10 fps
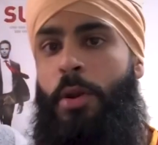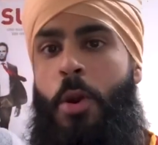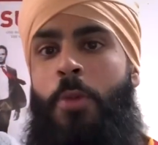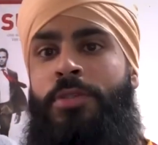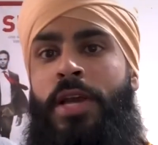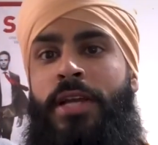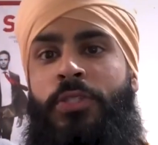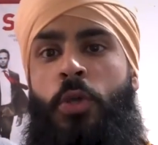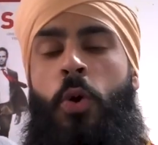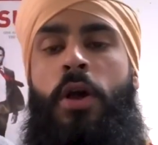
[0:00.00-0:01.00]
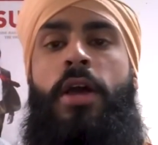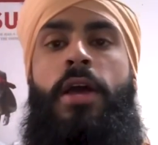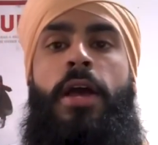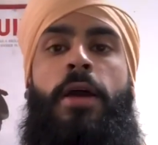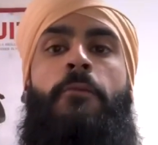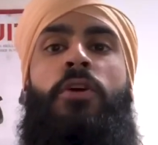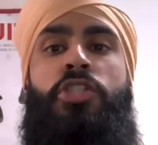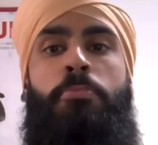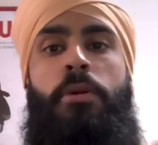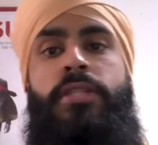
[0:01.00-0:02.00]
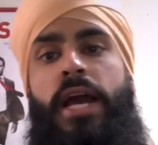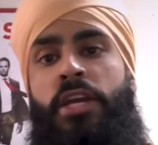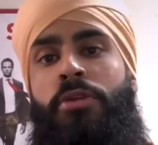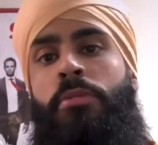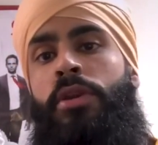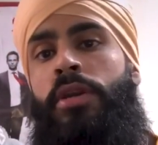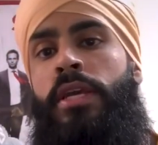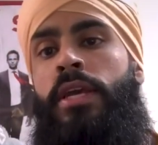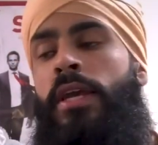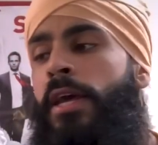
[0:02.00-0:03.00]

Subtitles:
You know what I'm saying? So once you build that community,